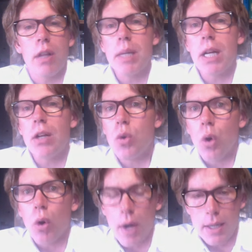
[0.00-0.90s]
a new
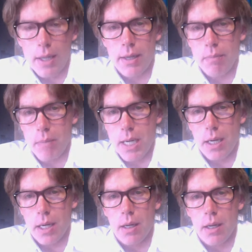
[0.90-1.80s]
horizon of
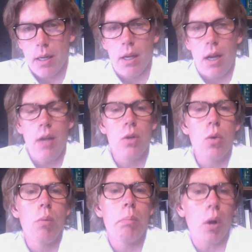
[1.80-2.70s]
meaning, a
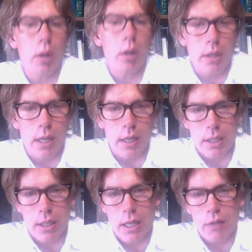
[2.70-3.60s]
new
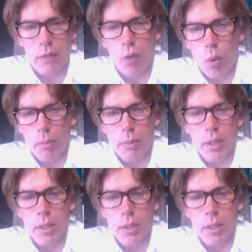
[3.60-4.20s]
politics that's formed.